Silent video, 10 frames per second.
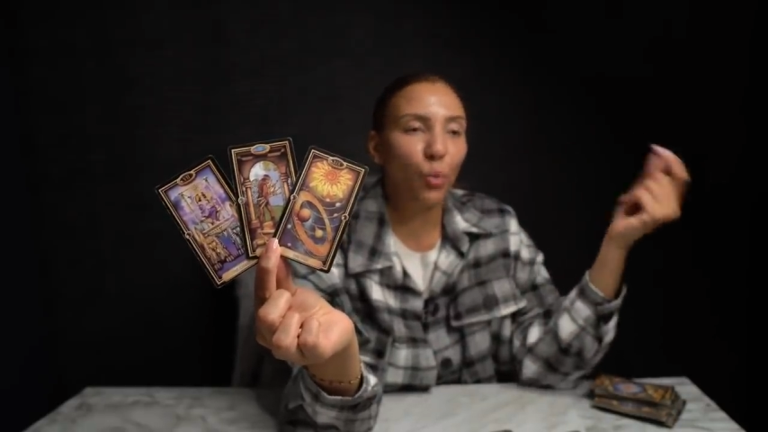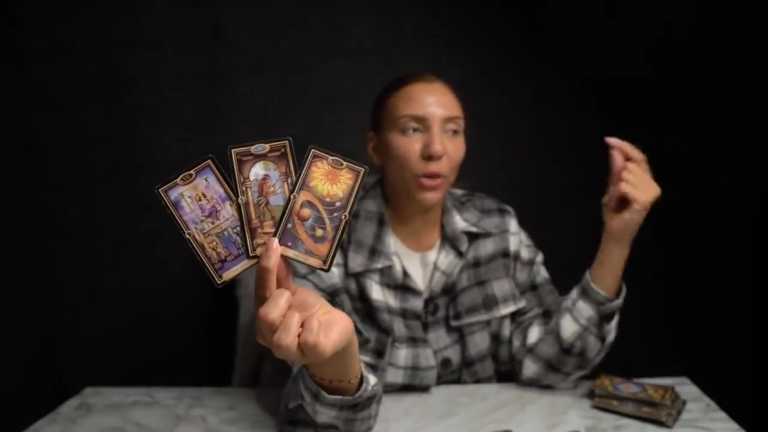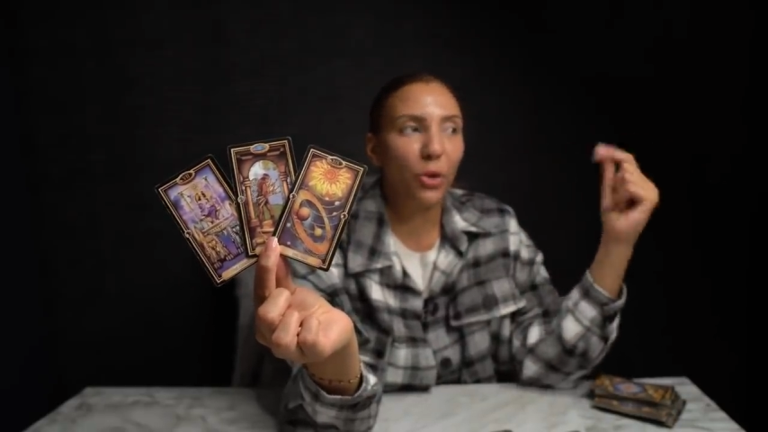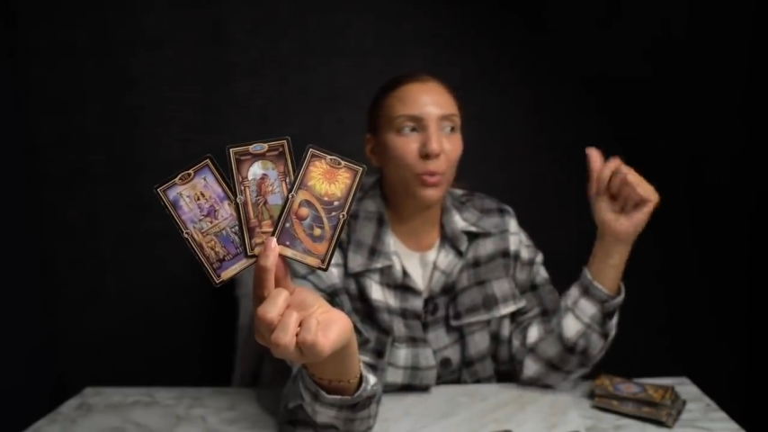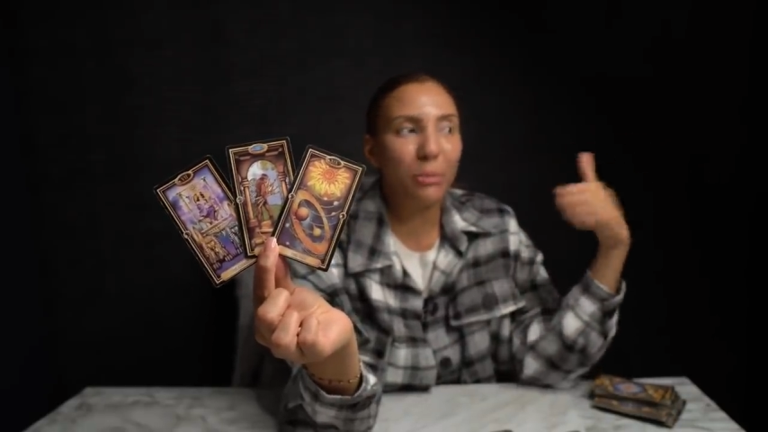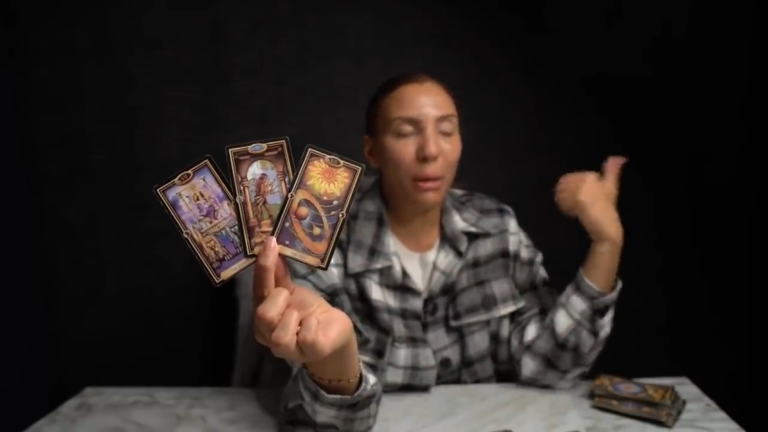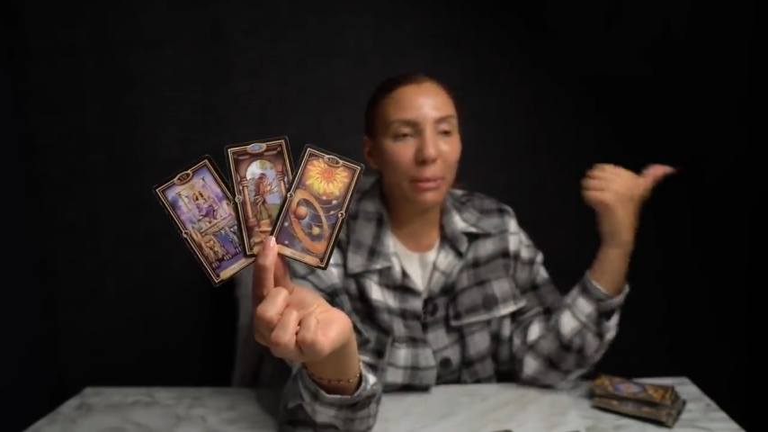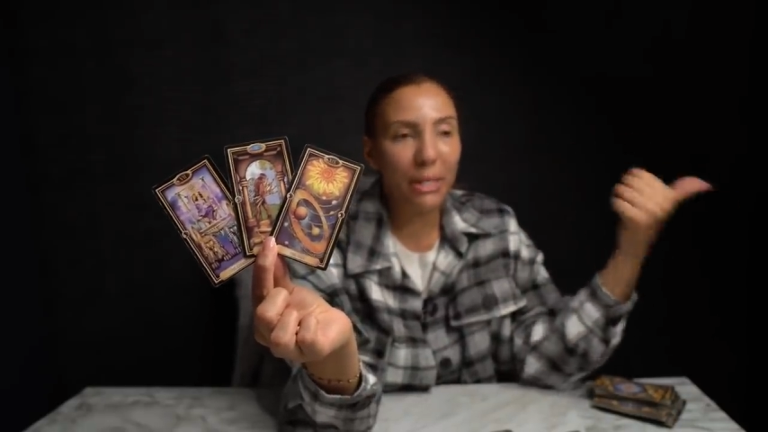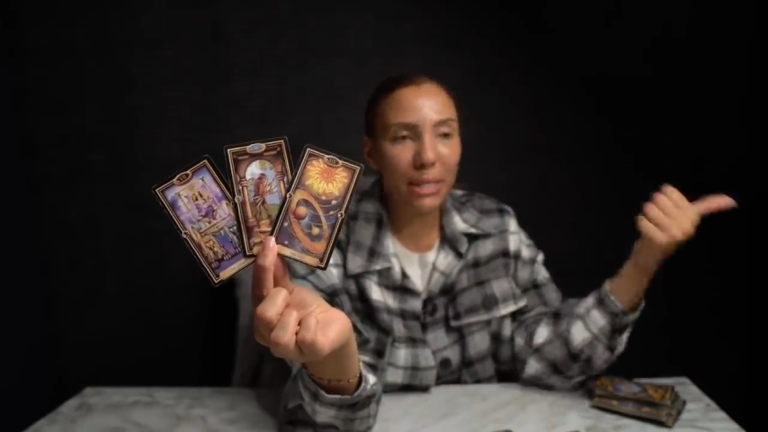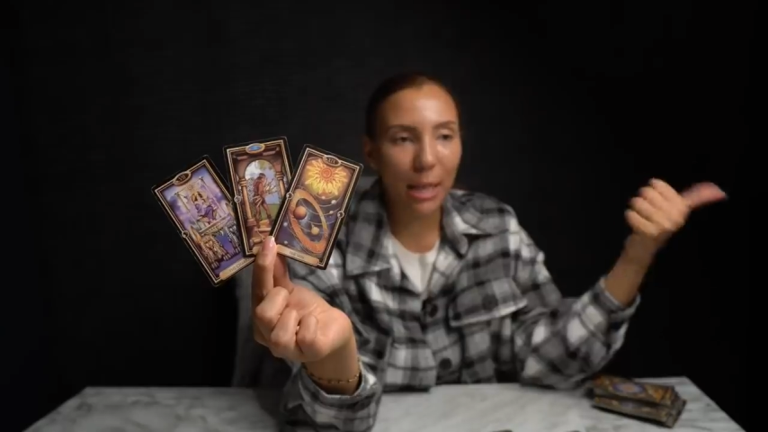where there was
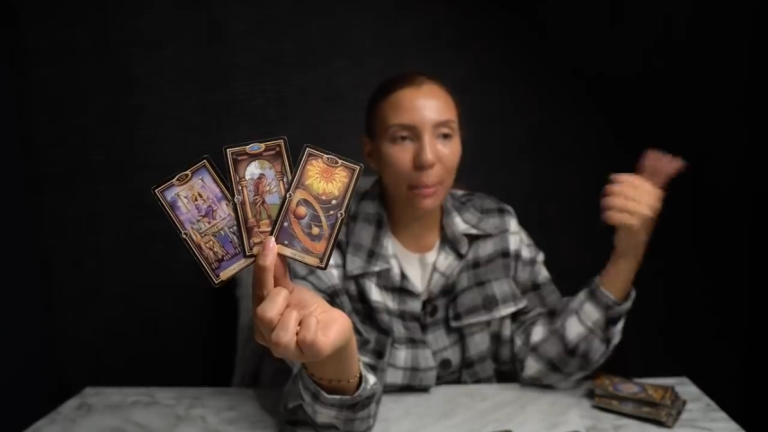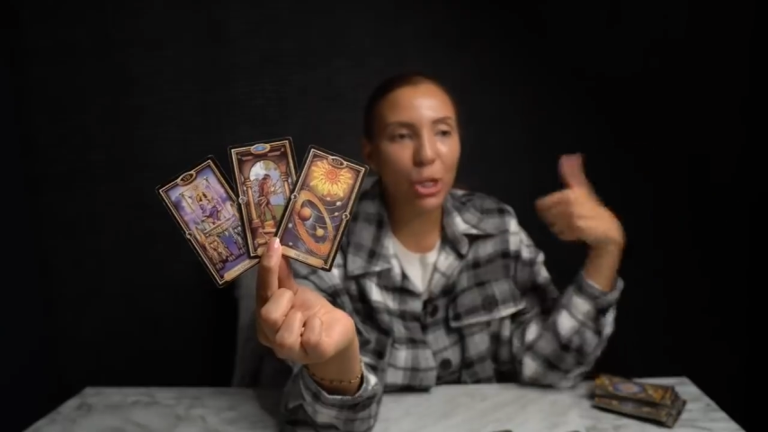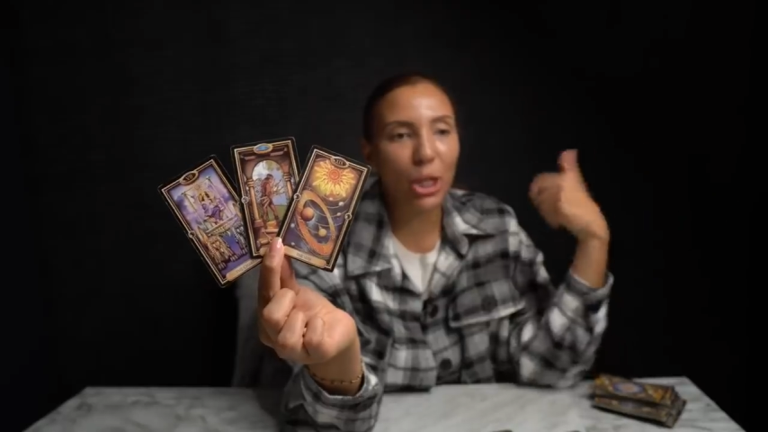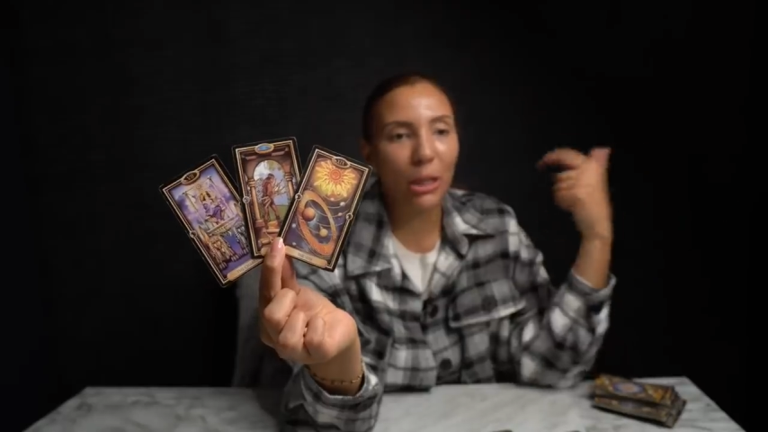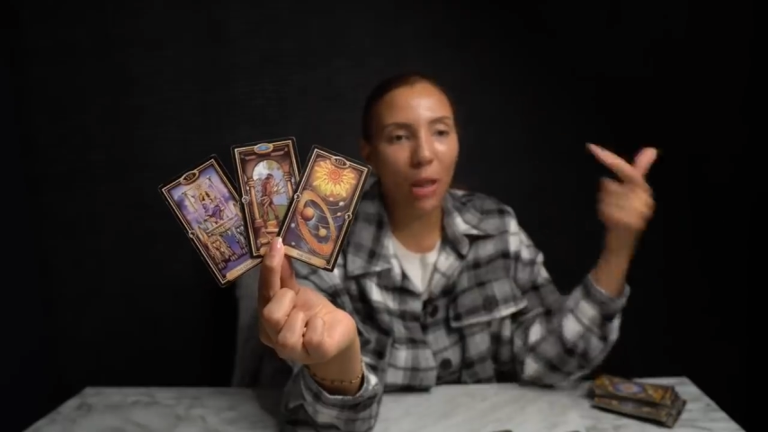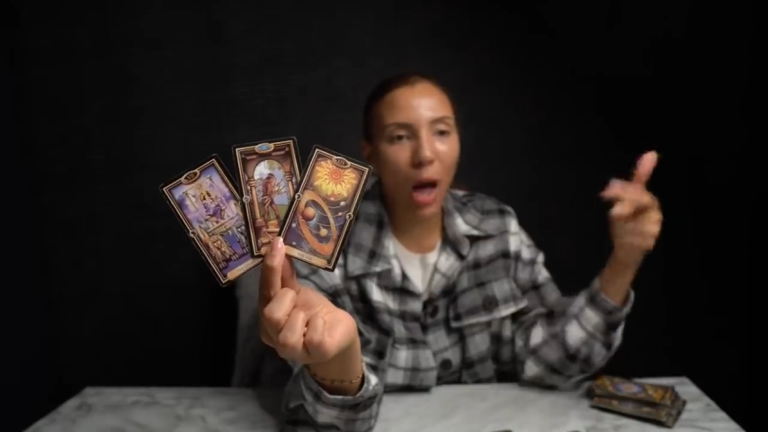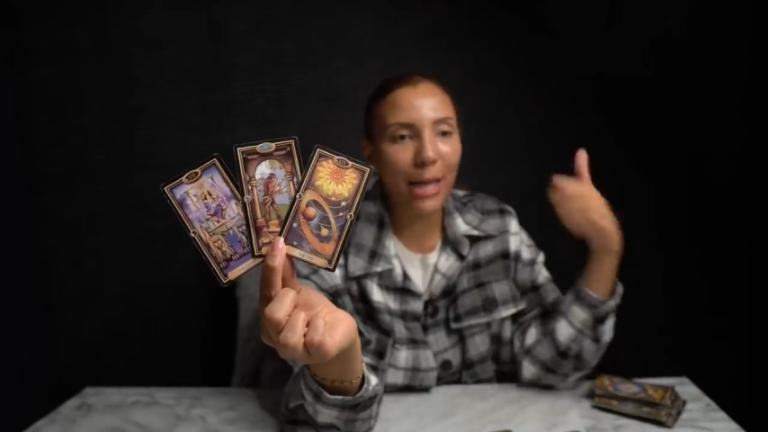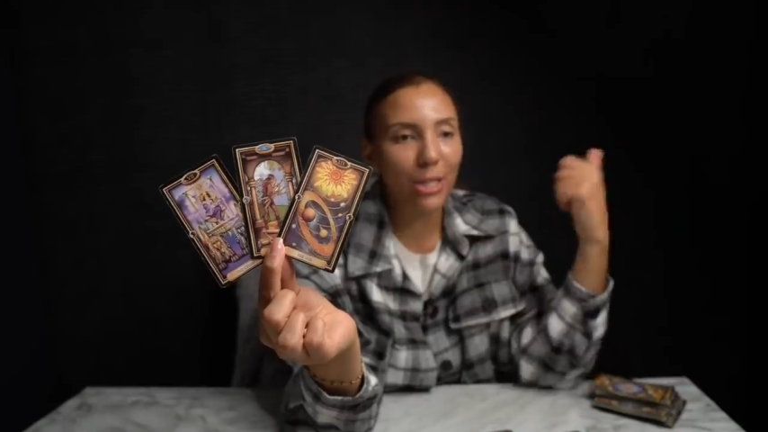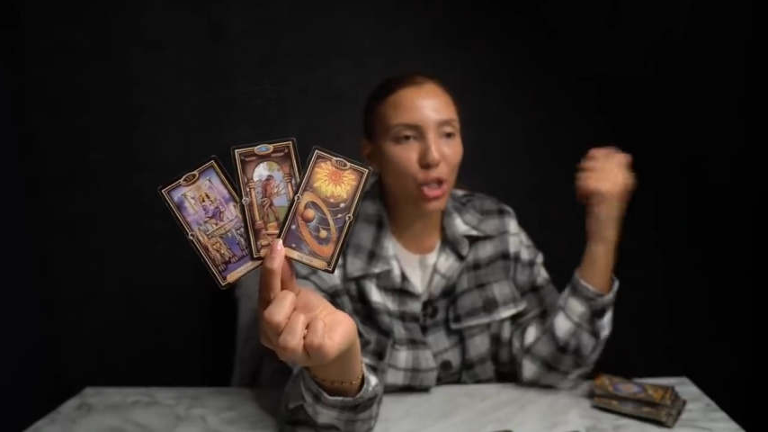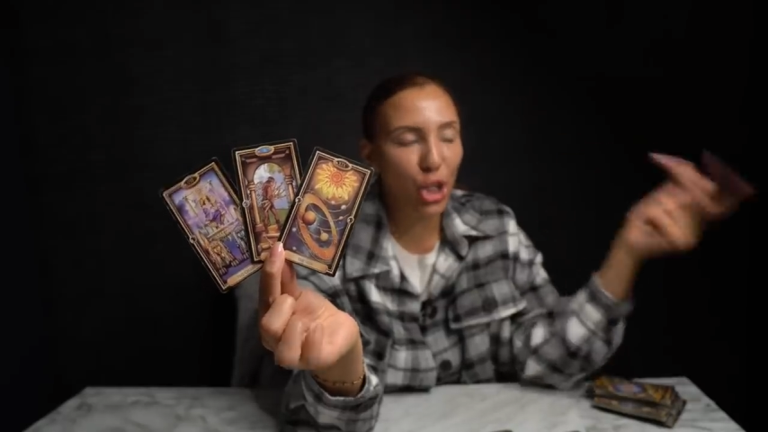maybe deception, lies,